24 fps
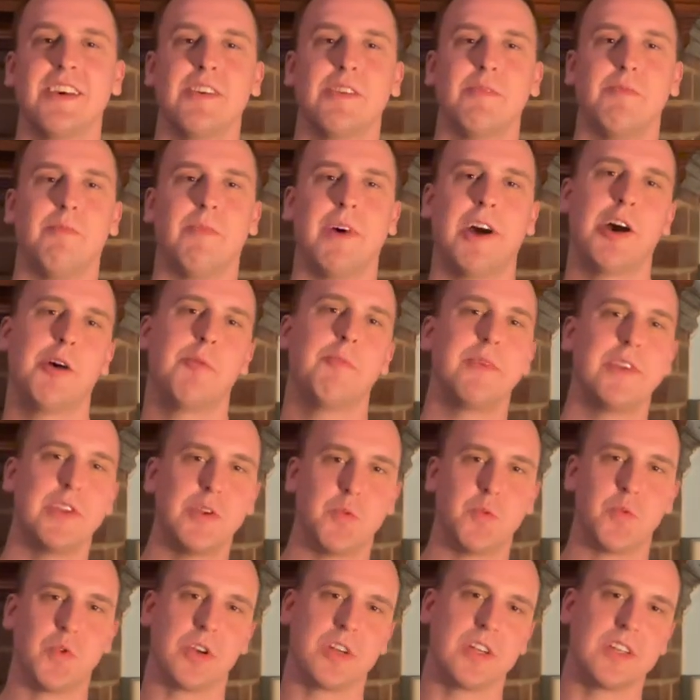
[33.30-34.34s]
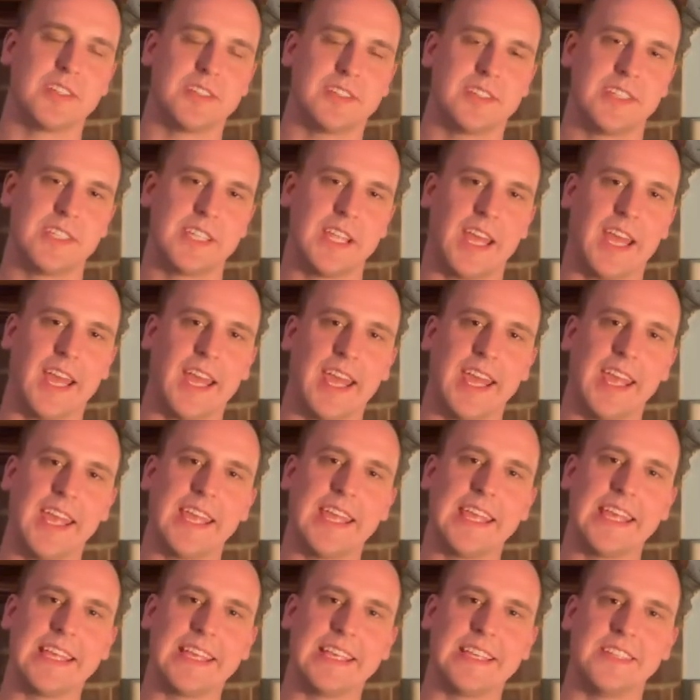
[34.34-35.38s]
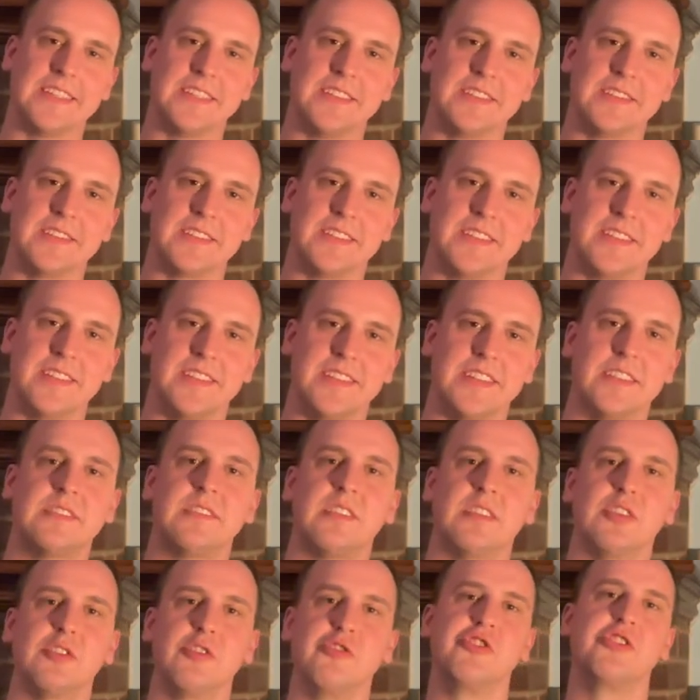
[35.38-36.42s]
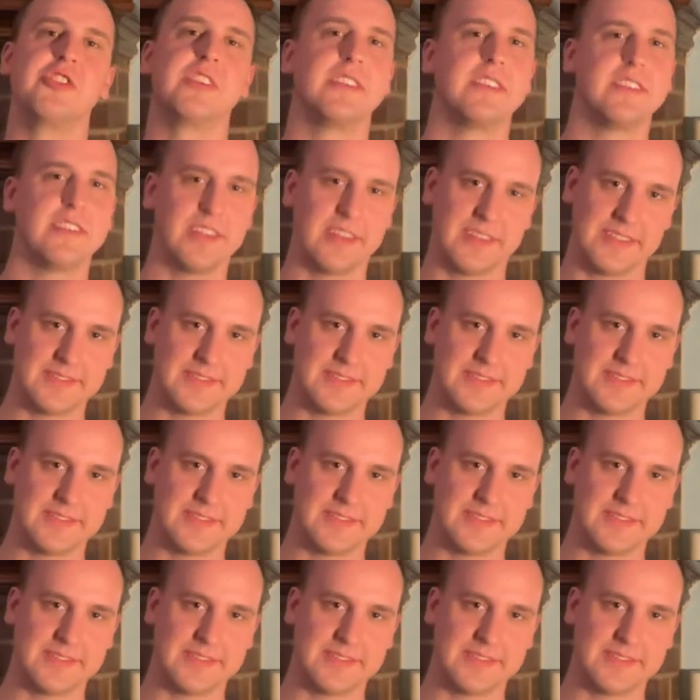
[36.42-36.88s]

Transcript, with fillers: My opening word today is disillusioned.